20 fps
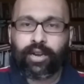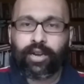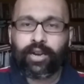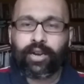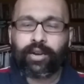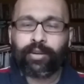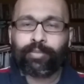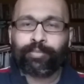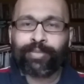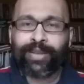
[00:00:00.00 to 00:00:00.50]

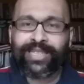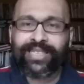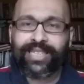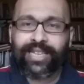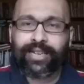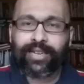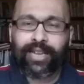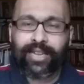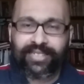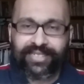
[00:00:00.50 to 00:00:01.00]

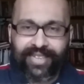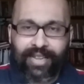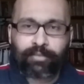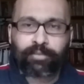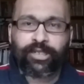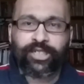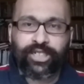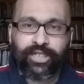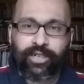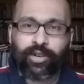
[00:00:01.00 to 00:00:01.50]

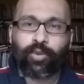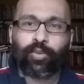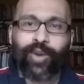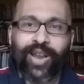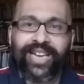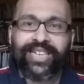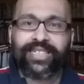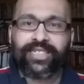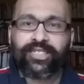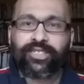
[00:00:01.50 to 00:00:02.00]
establish an
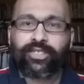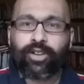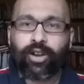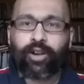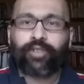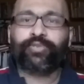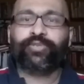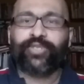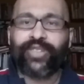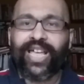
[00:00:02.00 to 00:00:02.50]
awareness
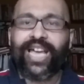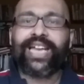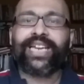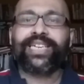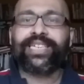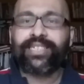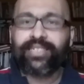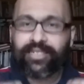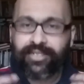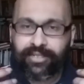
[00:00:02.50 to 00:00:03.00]
of
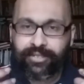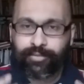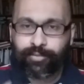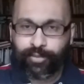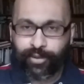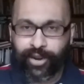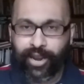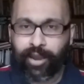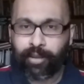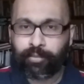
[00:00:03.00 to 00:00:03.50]
that
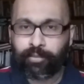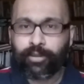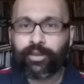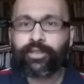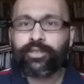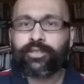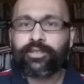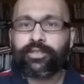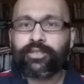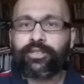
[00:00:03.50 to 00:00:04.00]

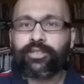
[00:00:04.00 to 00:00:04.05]
preamble,